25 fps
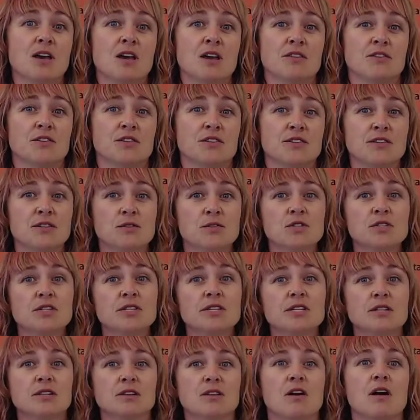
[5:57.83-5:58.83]
there's usually
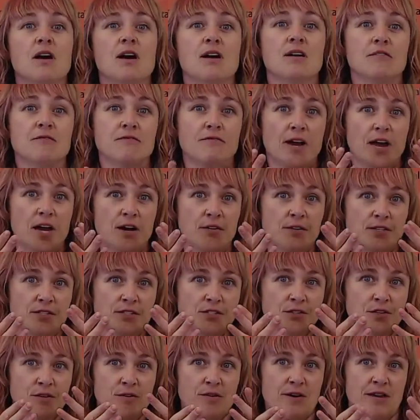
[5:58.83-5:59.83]
a lot of virus
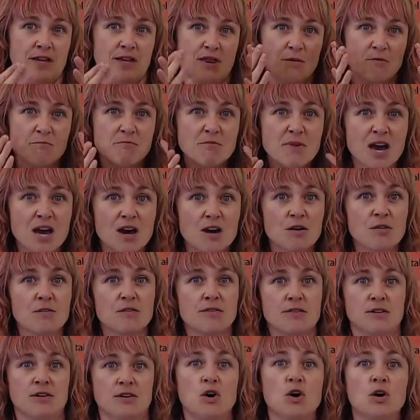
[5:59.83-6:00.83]
growing in the mouth,
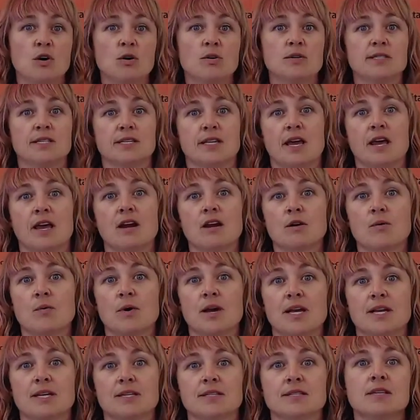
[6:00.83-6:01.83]
the nose, and
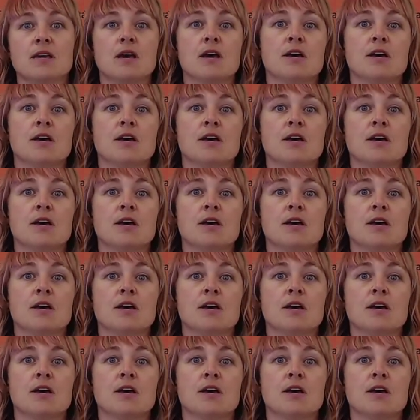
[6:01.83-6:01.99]
airways.